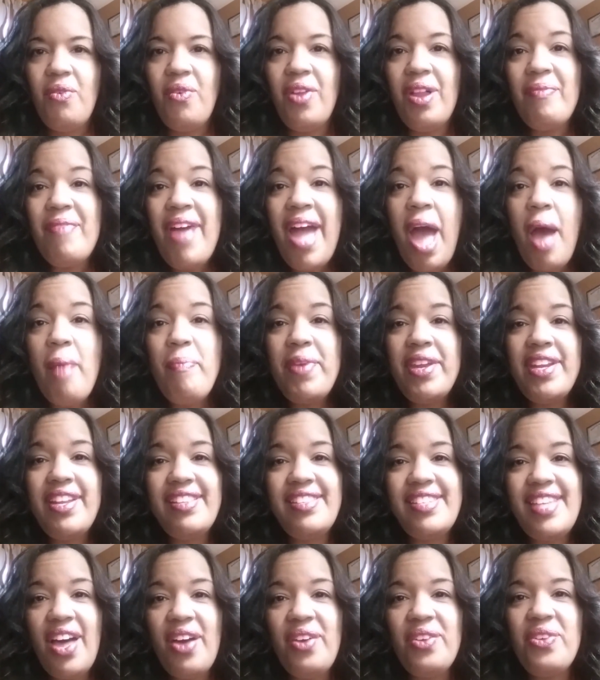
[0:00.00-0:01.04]
Well, I'm happy
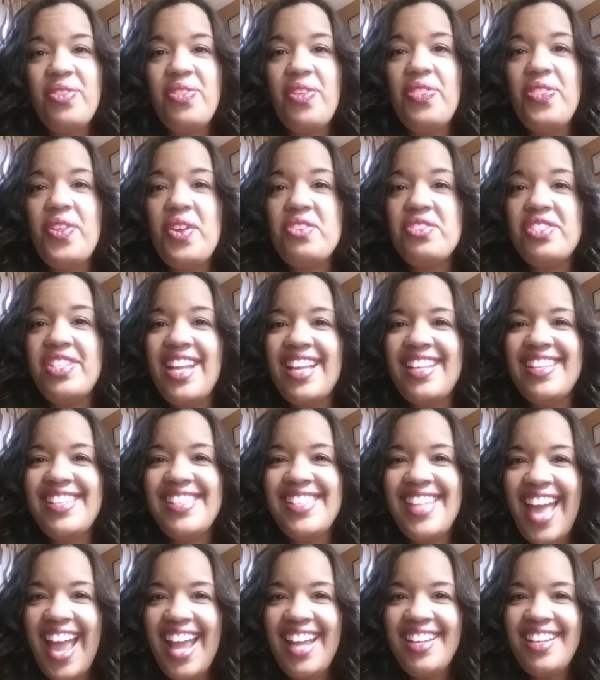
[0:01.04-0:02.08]
to tell you that there's an
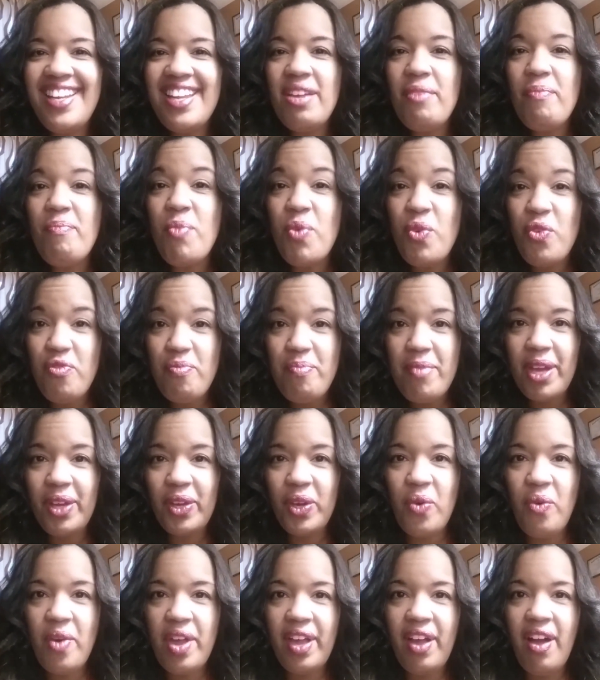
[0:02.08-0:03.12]
exciting
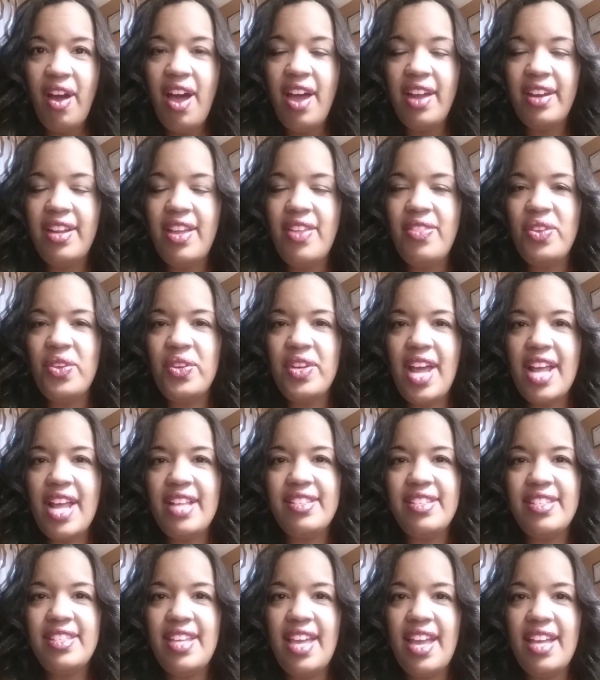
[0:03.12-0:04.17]
movement going on in the
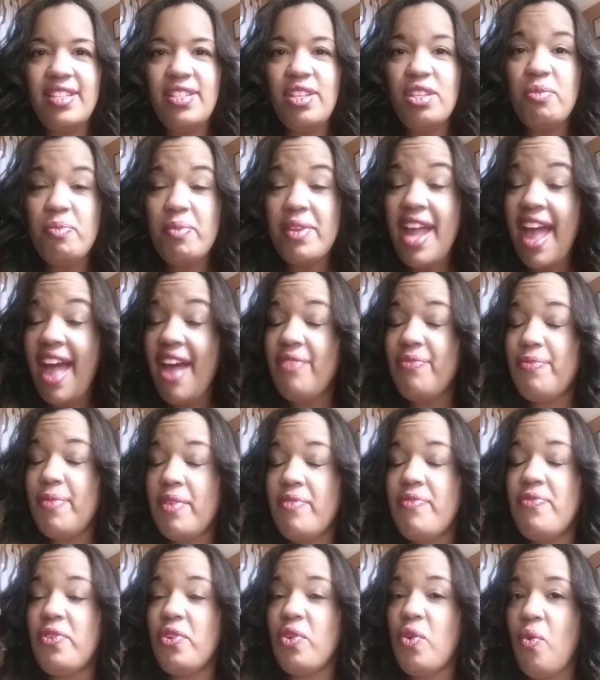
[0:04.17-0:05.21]
United States. It's been
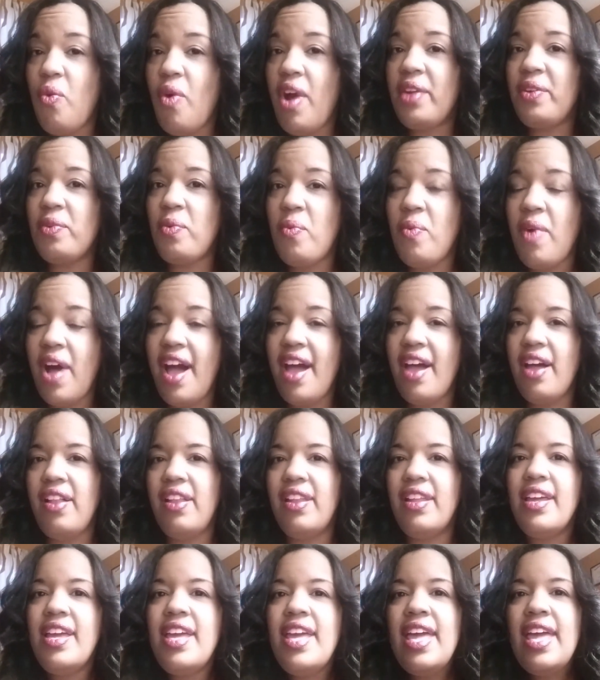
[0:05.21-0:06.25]
happening for quite a
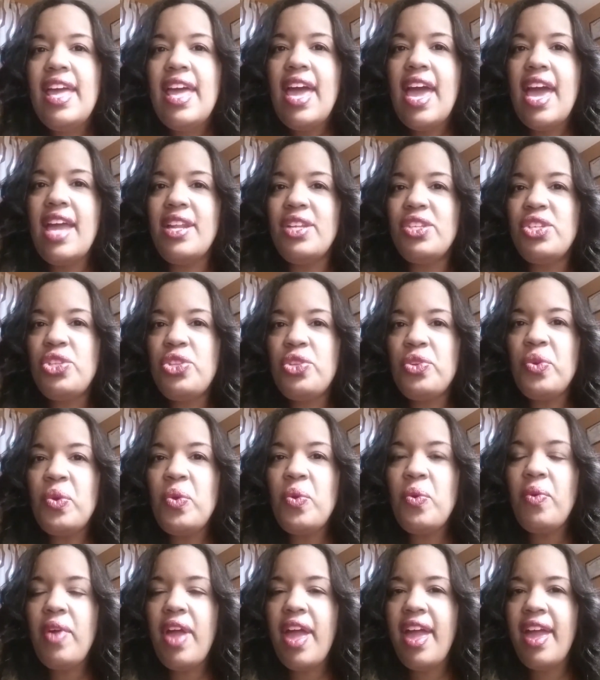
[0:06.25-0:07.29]
while, and it's
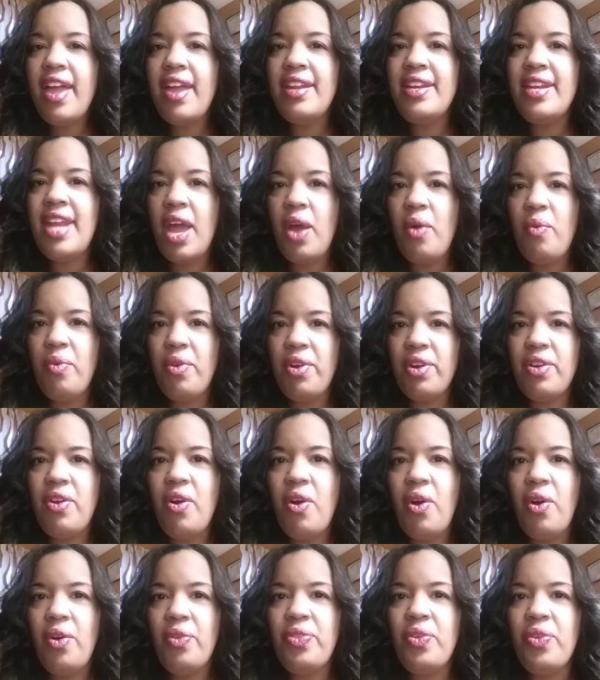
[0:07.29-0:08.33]
through a network
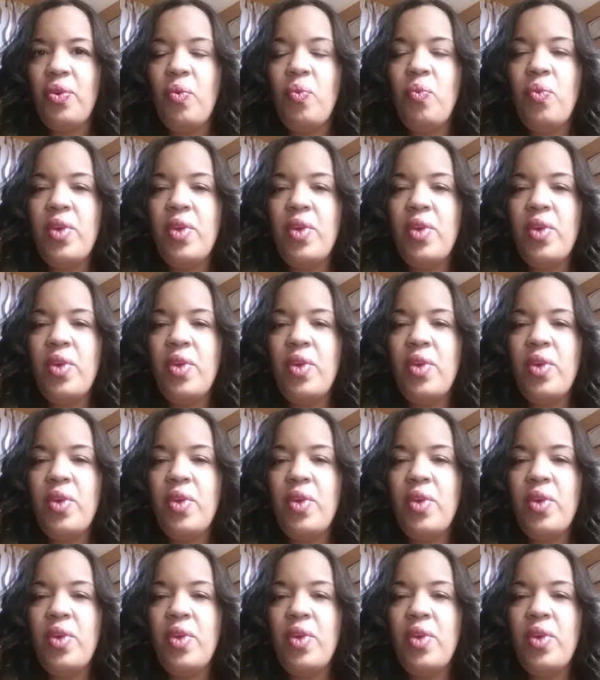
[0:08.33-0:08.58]
called the